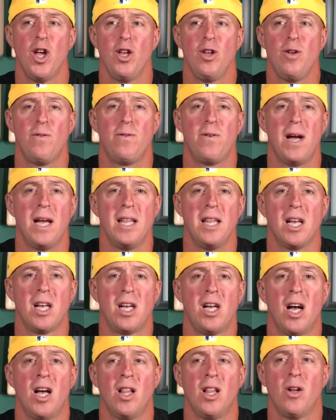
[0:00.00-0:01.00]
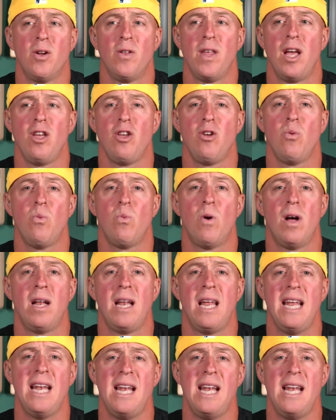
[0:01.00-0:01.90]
you find the color that you want,